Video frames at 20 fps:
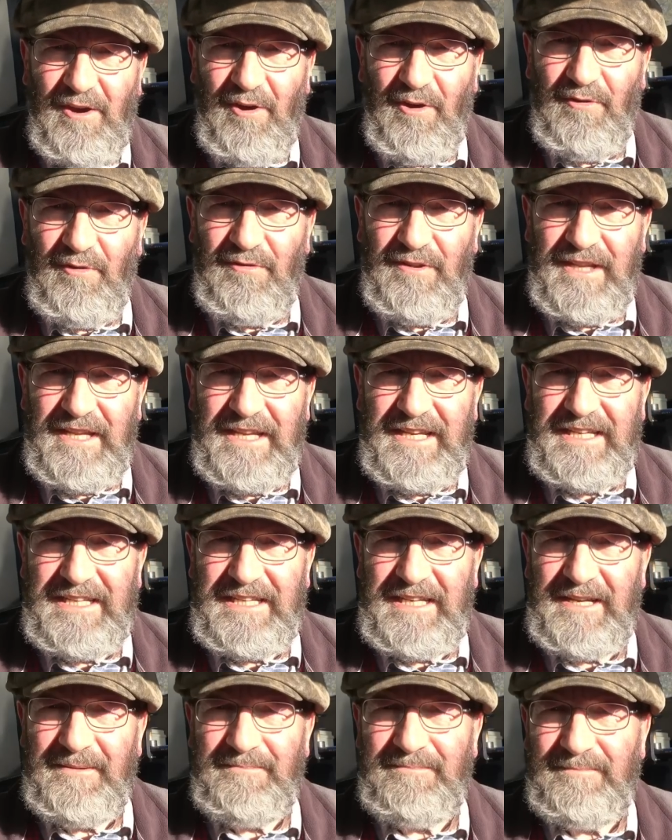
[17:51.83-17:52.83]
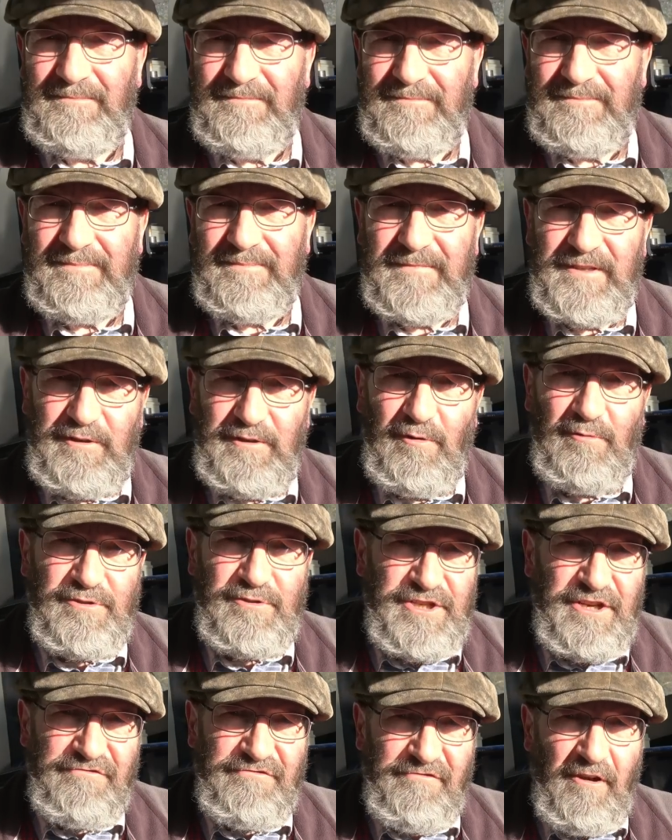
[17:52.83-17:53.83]
on the um,
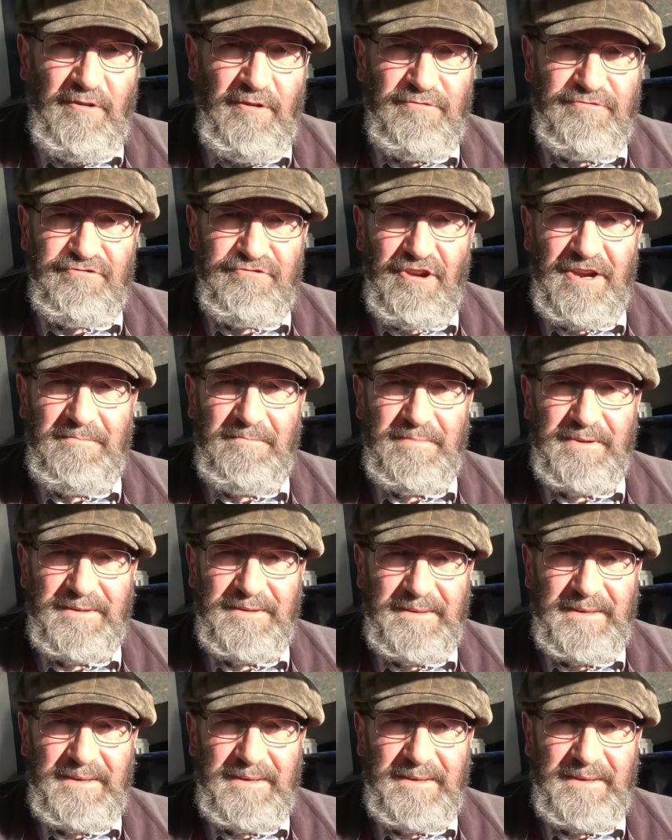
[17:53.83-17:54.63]
Yorkshire road trip,